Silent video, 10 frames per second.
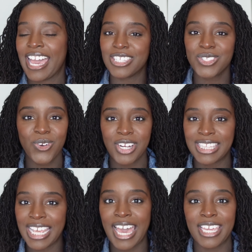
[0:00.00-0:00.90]
I scored in
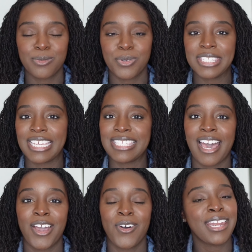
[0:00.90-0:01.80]
the highest
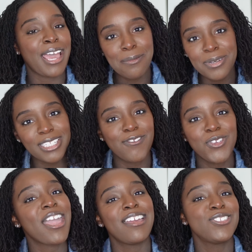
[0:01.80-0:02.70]
percentile, and I believe you
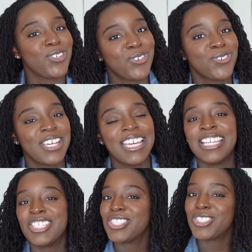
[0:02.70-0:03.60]
can too.
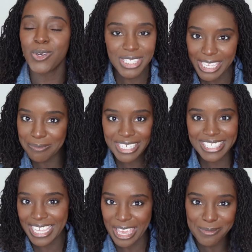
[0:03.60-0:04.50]
Just don't skip these
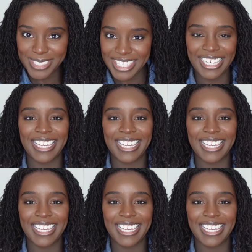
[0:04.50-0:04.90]
steps.